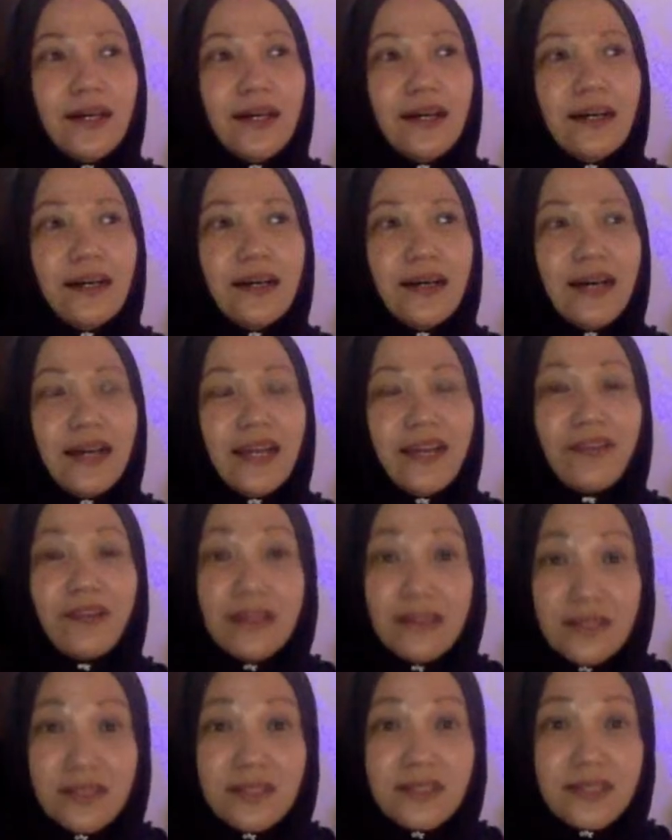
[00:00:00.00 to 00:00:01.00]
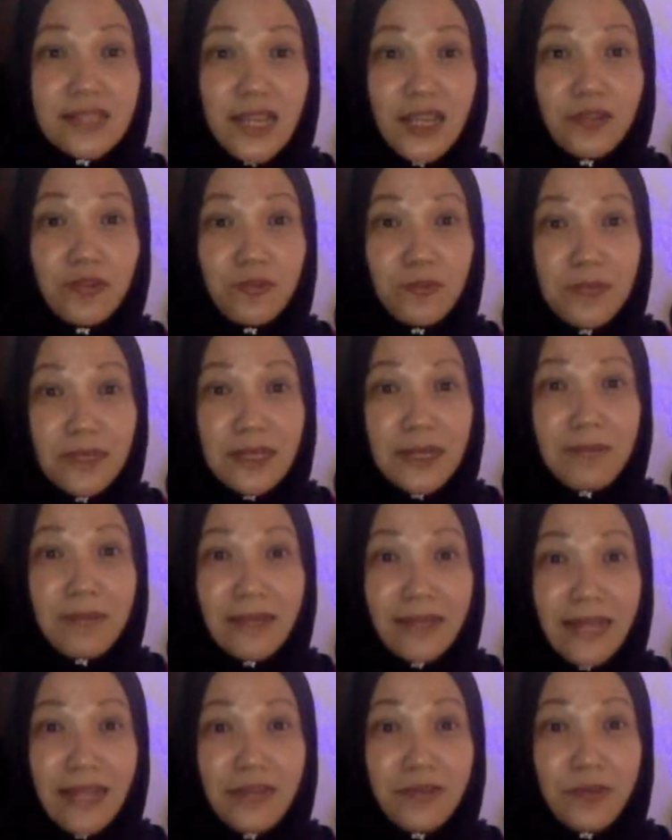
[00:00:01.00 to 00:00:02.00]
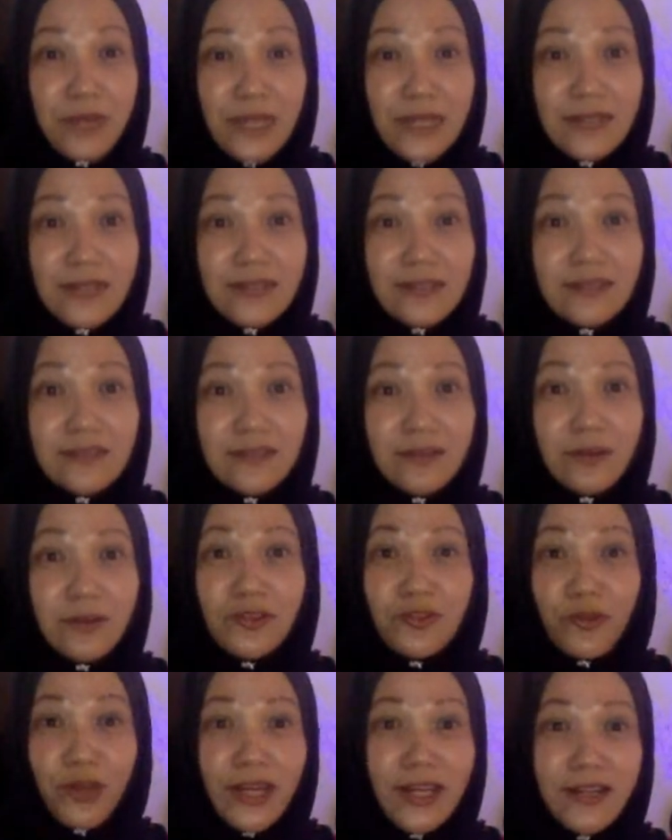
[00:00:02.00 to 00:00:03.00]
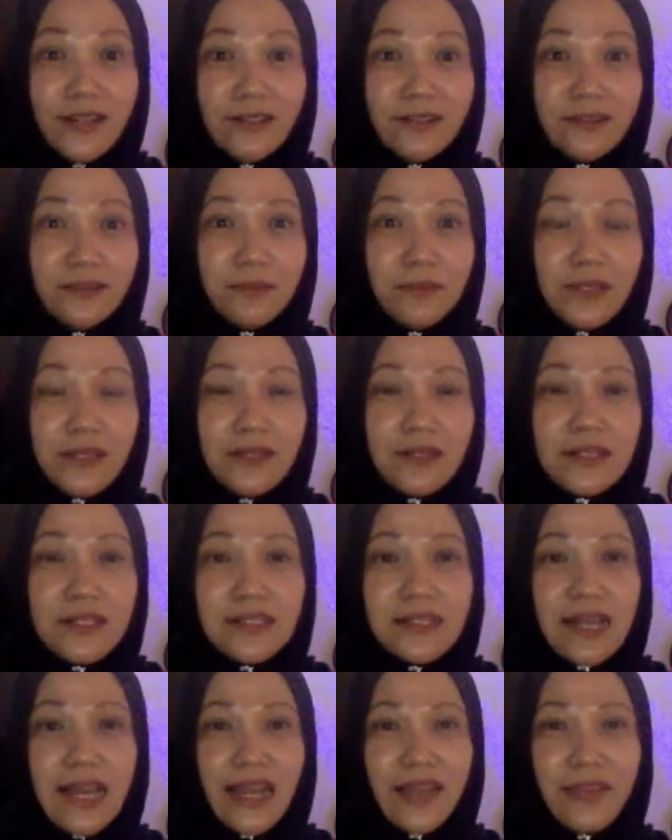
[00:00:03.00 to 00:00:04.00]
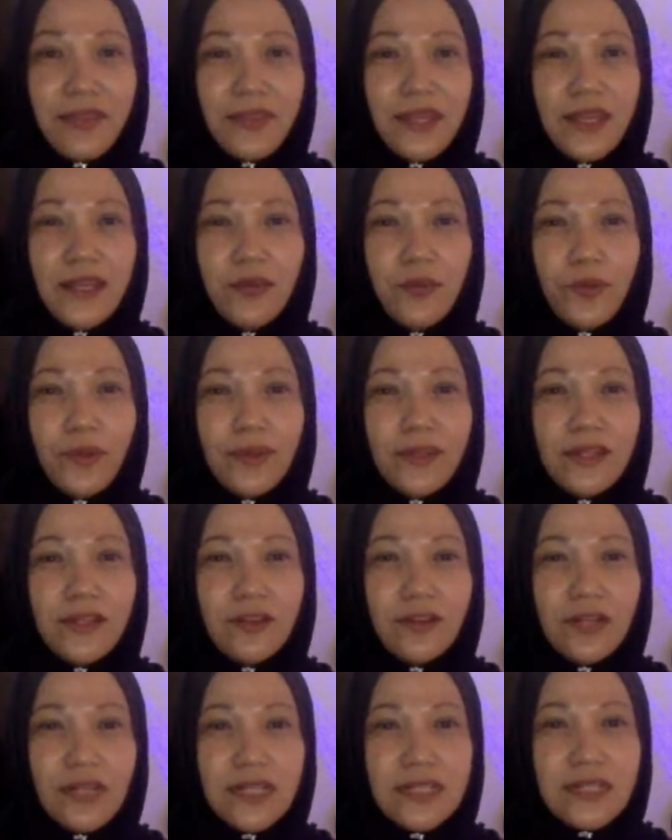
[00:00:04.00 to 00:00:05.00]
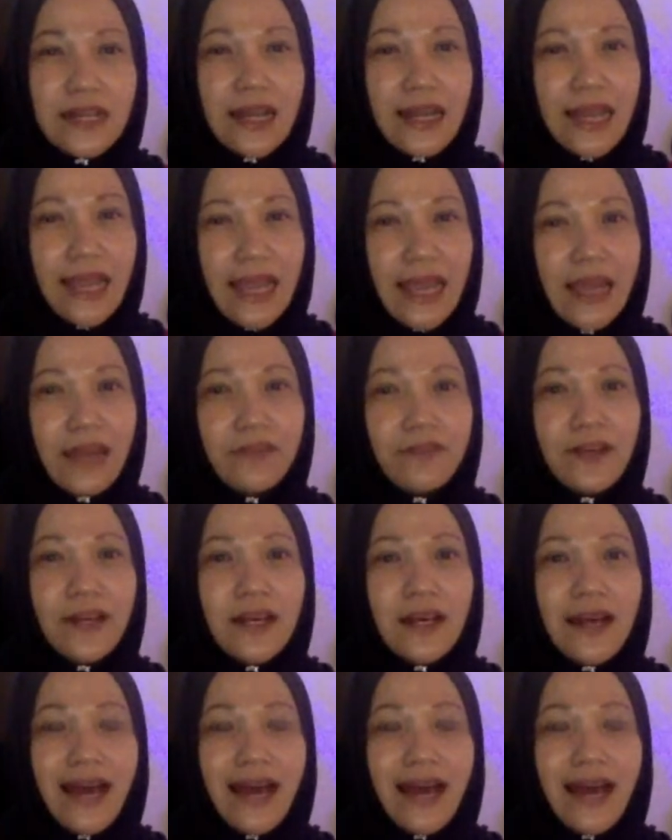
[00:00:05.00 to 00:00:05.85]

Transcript: uh, i rather stick to become an educator or trainer because i think with the knowledge that i have